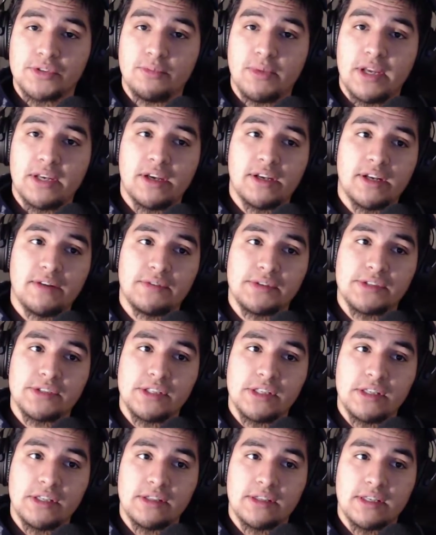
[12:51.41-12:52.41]
You might not ever
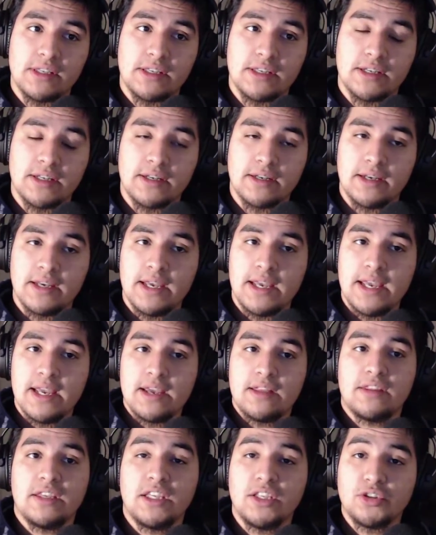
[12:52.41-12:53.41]
see the
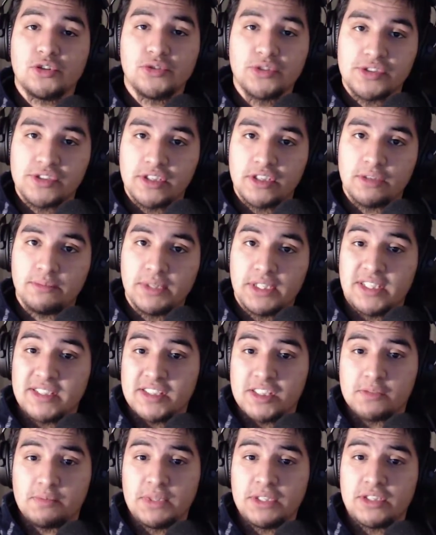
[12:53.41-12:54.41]
interest in it
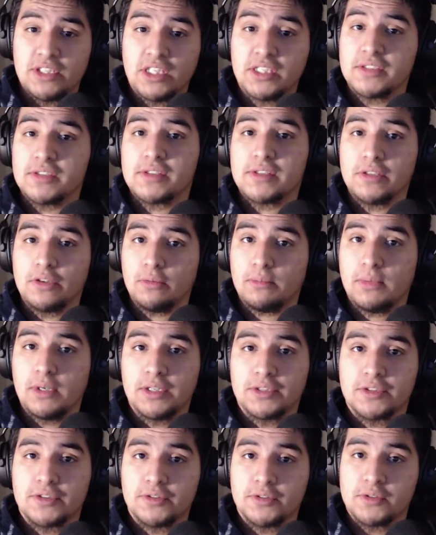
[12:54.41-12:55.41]
because it's been done so much.